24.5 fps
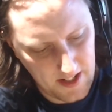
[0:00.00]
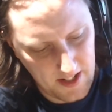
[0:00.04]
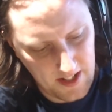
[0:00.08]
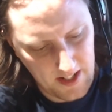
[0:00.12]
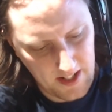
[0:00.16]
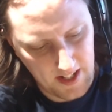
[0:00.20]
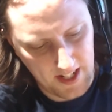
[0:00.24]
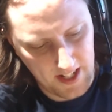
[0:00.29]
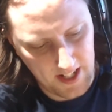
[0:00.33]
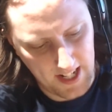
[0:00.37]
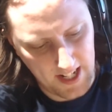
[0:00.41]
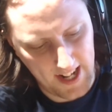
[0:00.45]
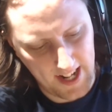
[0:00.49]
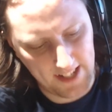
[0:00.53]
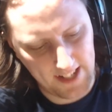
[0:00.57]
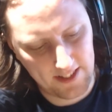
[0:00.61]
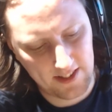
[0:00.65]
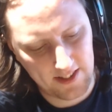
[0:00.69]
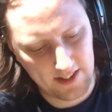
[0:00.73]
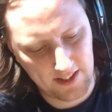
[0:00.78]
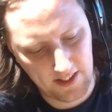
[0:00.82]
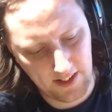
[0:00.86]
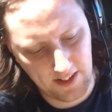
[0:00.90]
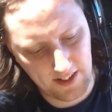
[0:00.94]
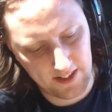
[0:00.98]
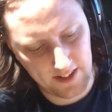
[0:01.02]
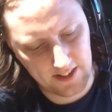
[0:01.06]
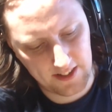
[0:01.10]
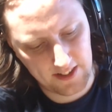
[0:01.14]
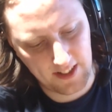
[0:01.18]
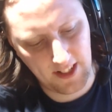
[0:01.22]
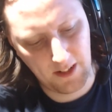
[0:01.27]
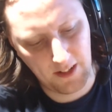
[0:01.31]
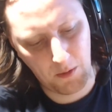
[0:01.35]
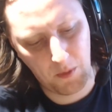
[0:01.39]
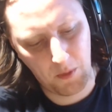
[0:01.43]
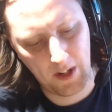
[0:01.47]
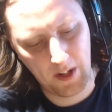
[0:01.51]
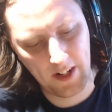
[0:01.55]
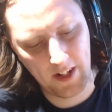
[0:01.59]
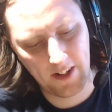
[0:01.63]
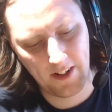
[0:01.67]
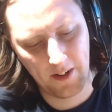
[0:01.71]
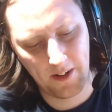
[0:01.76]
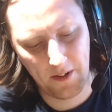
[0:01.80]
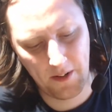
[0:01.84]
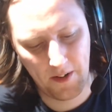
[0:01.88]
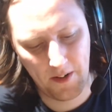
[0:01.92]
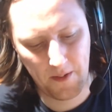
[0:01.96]
There's a little window.
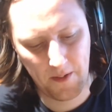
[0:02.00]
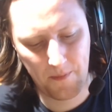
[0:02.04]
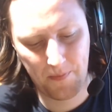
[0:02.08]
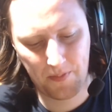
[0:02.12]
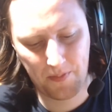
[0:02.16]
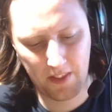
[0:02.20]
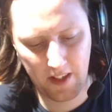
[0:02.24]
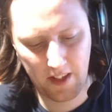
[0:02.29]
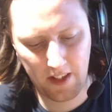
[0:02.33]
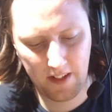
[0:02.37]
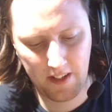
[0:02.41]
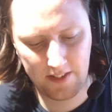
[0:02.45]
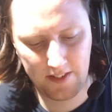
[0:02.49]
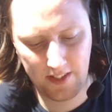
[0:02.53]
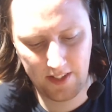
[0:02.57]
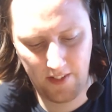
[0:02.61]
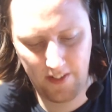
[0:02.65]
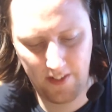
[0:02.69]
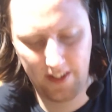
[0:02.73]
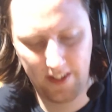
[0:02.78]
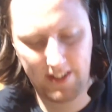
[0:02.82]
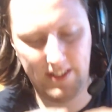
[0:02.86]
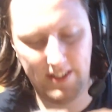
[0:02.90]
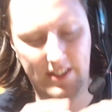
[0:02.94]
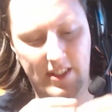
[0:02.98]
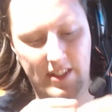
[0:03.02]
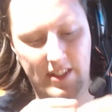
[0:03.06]
Let's see if I can